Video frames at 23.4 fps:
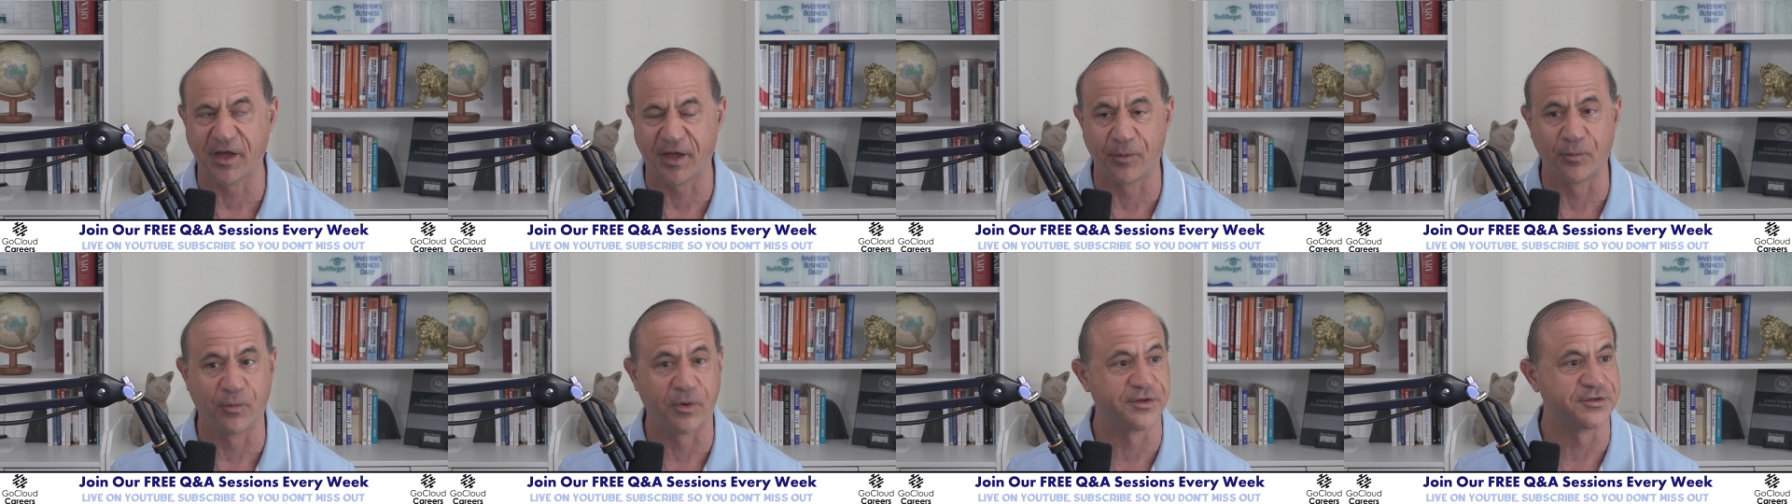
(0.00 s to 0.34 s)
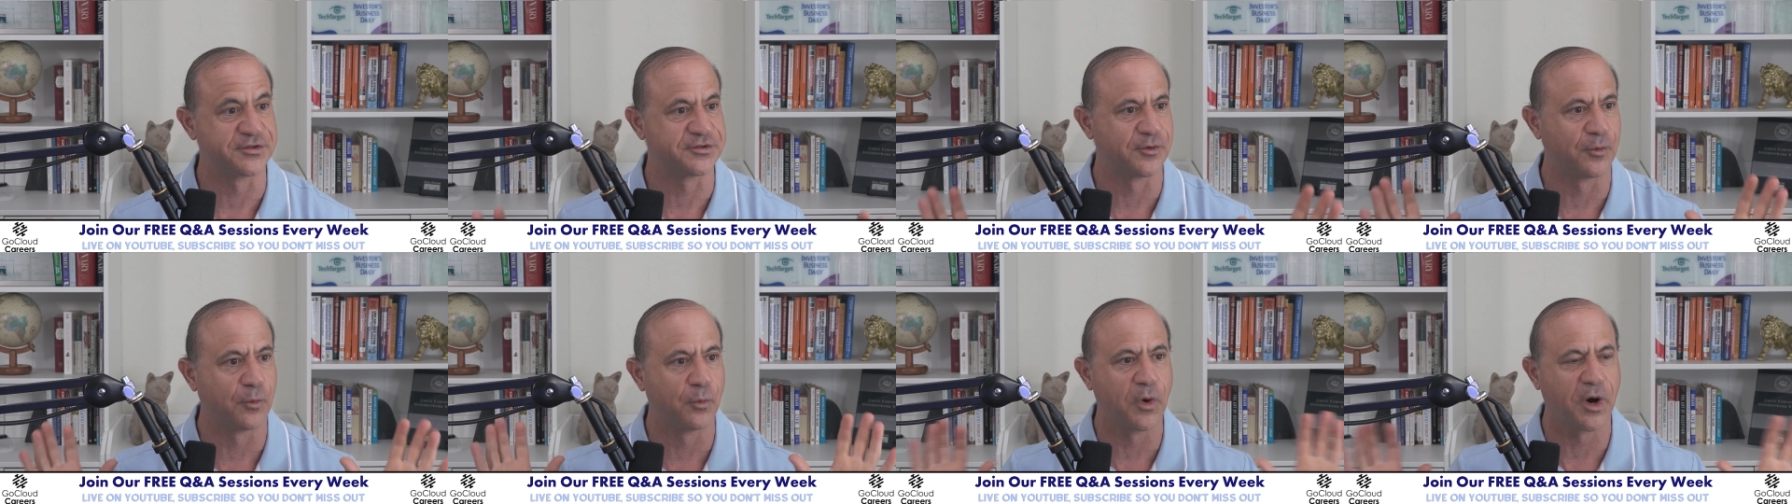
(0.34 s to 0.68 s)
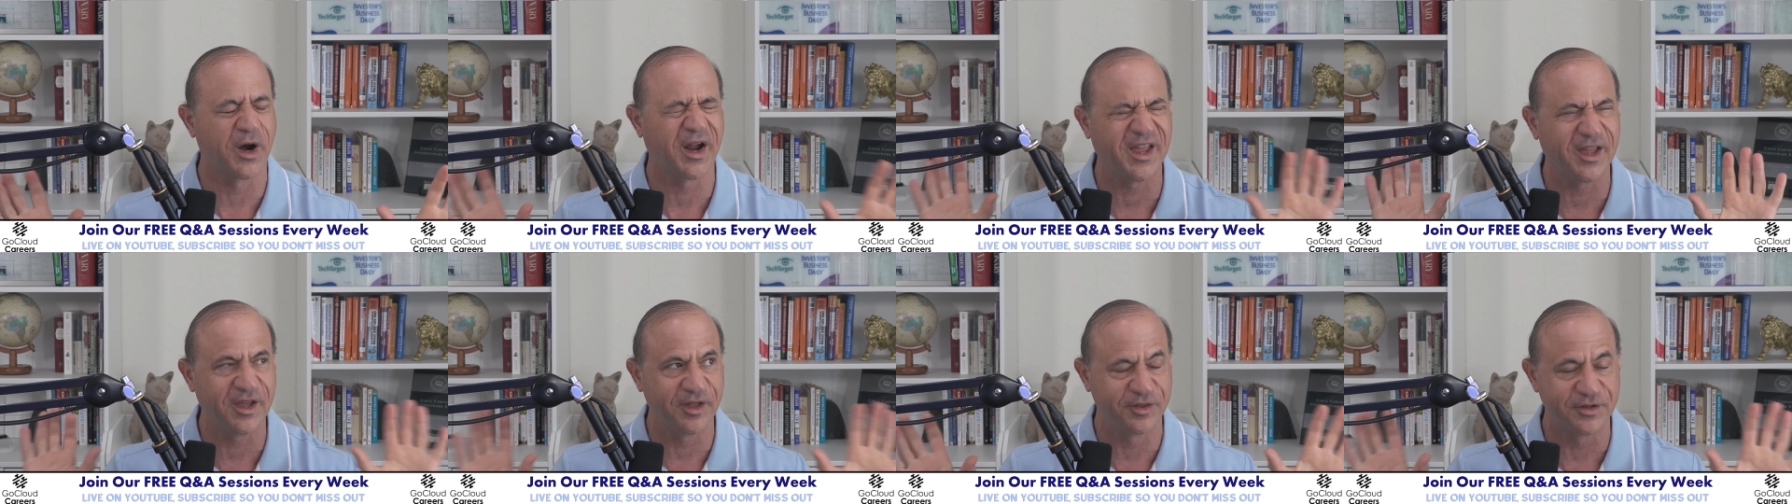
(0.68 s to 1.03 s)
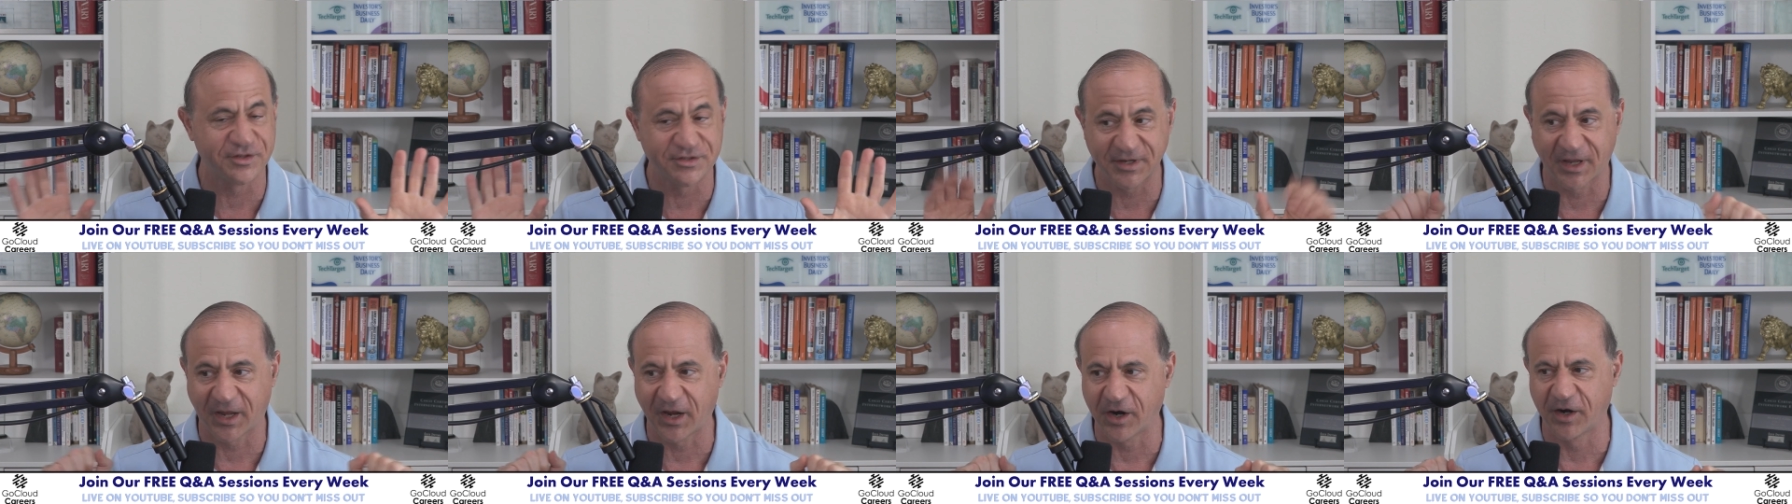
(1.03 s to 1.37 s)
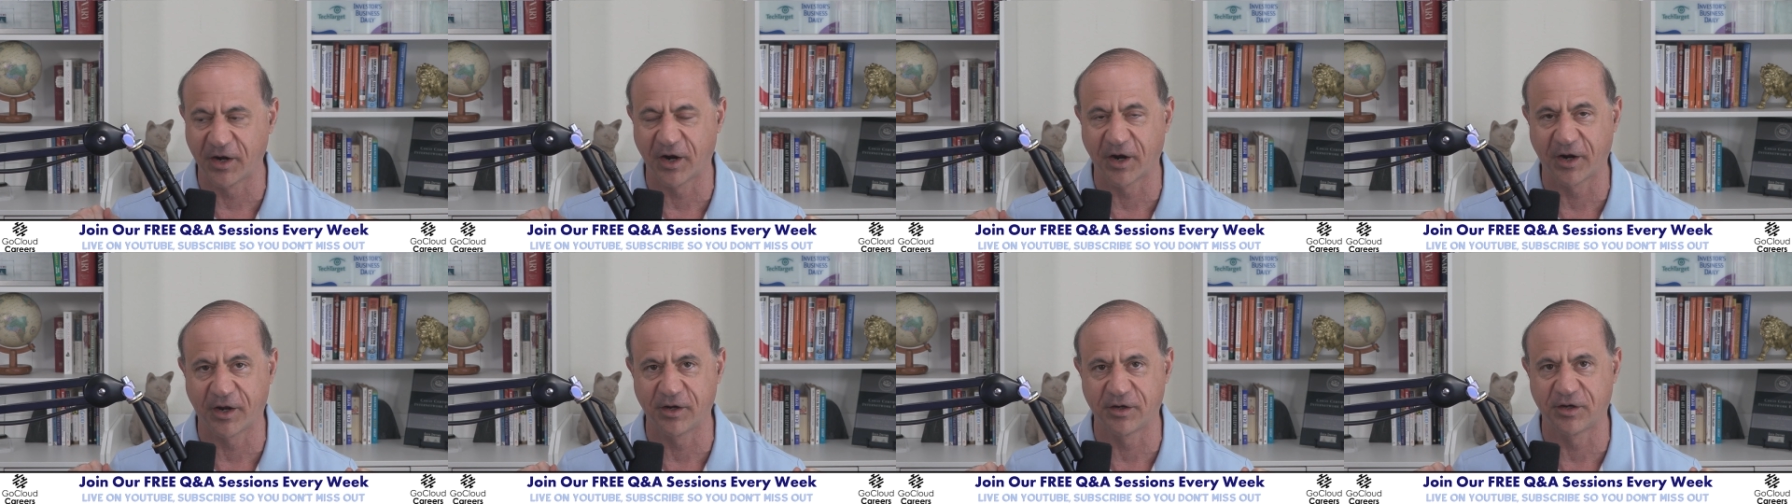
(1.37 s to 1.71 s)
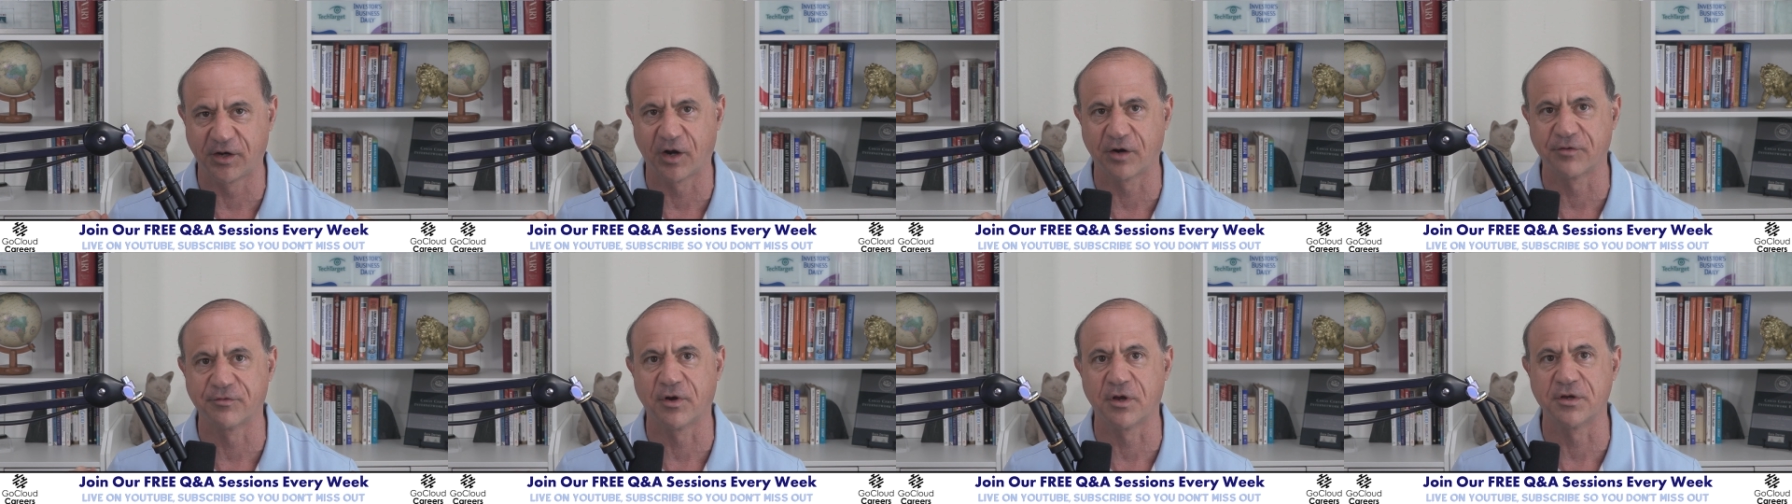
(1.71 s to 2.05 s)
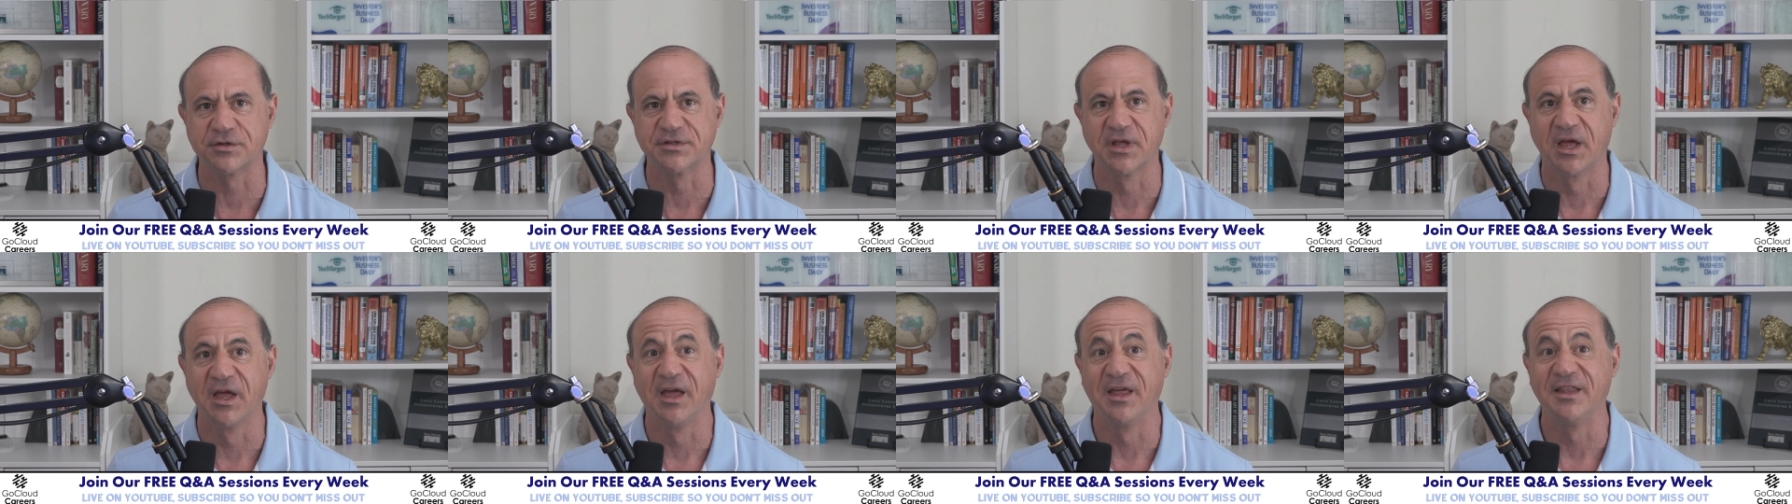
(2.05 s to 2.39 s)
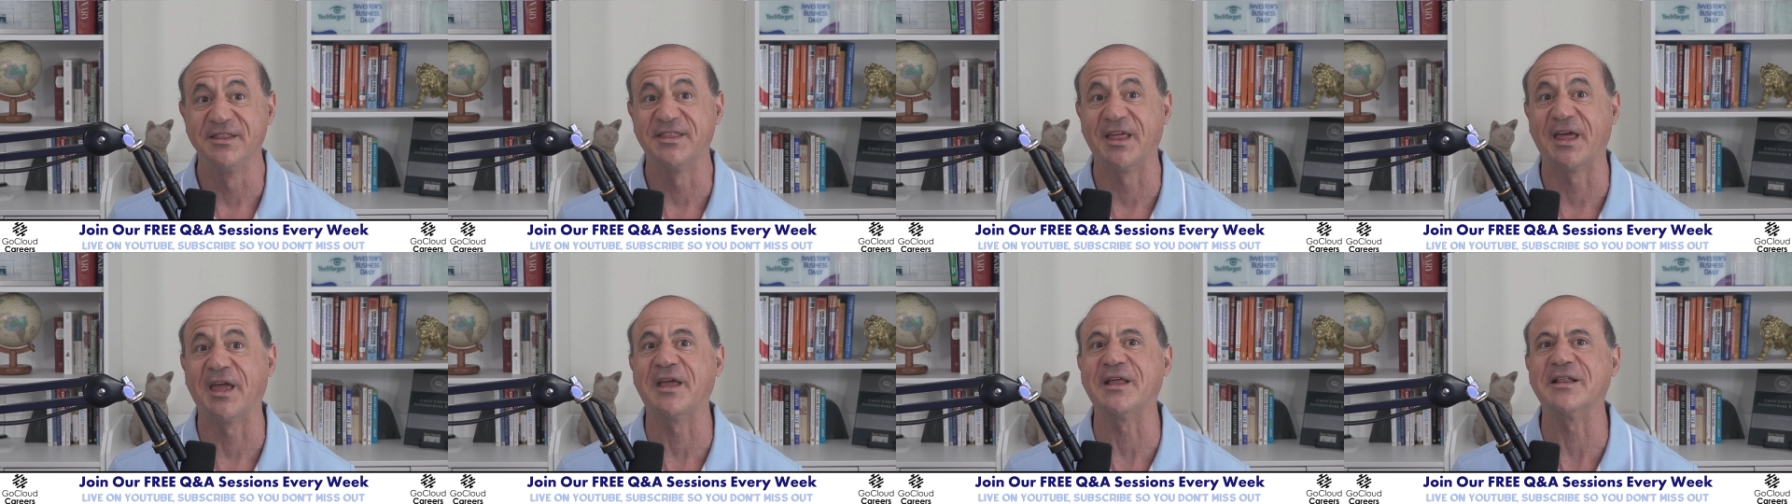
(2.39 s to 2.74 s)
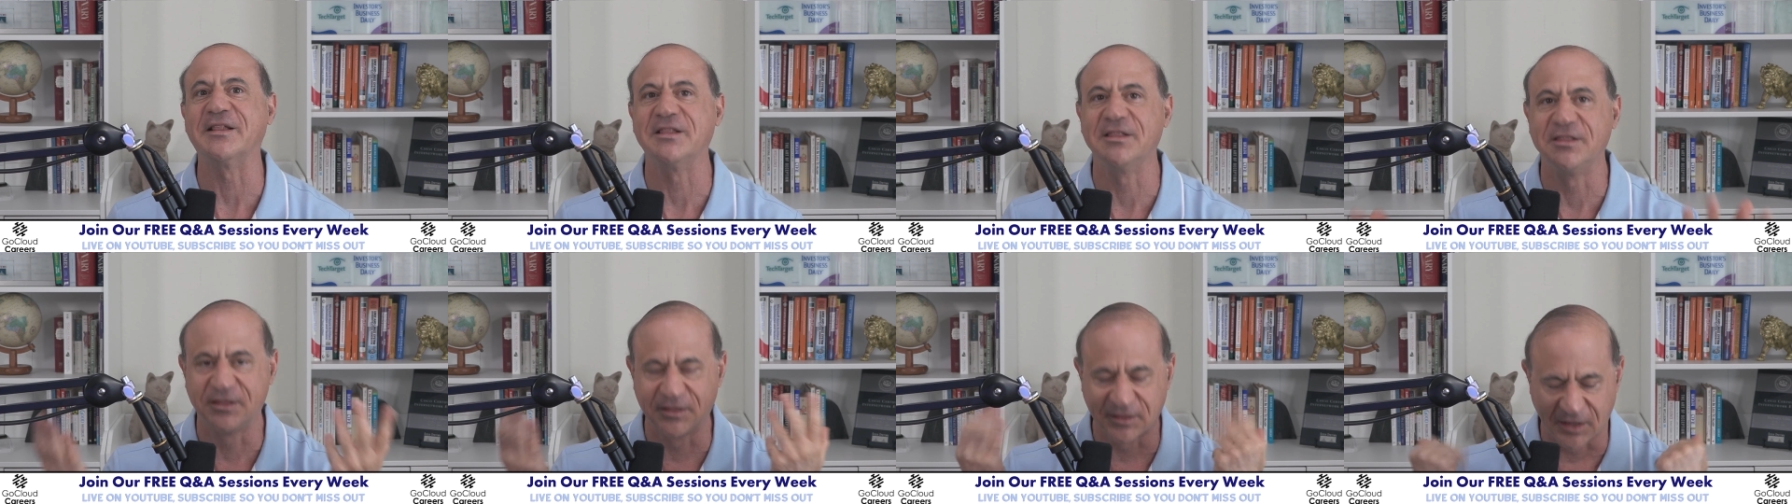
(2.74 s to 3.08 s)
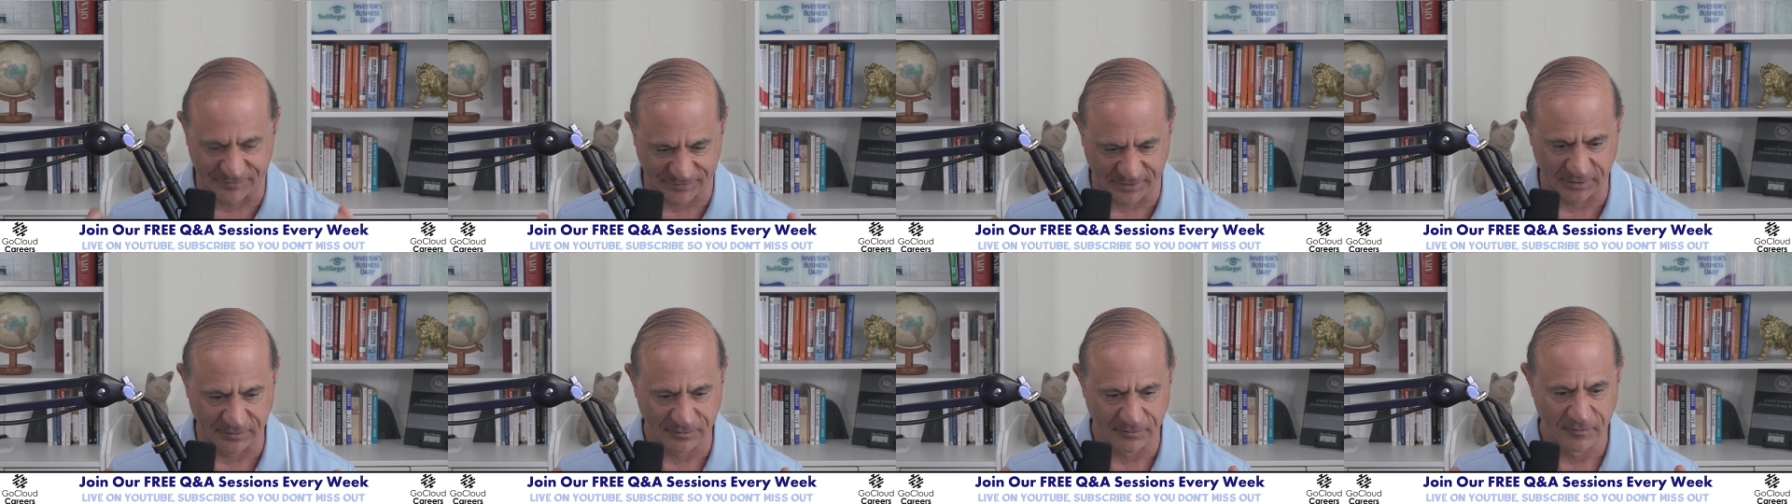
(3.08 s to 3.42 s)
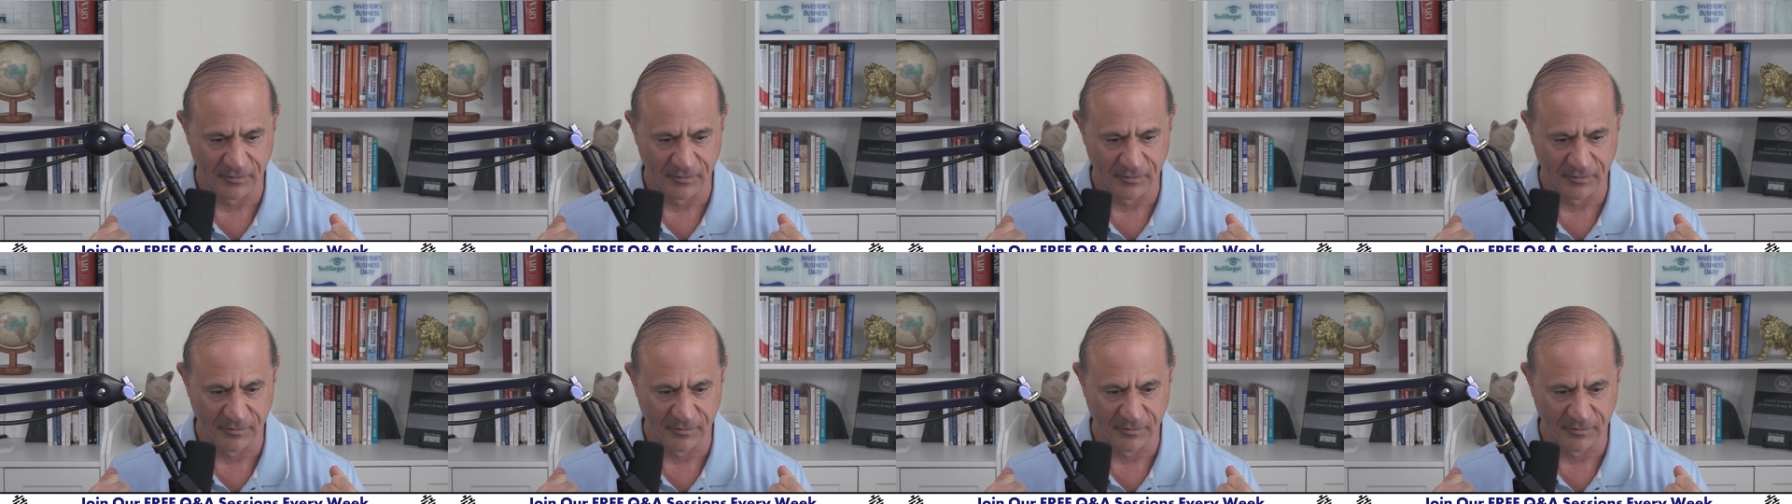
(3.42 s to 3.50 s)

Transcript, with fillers: And once they're working in the security architect roles, they love it.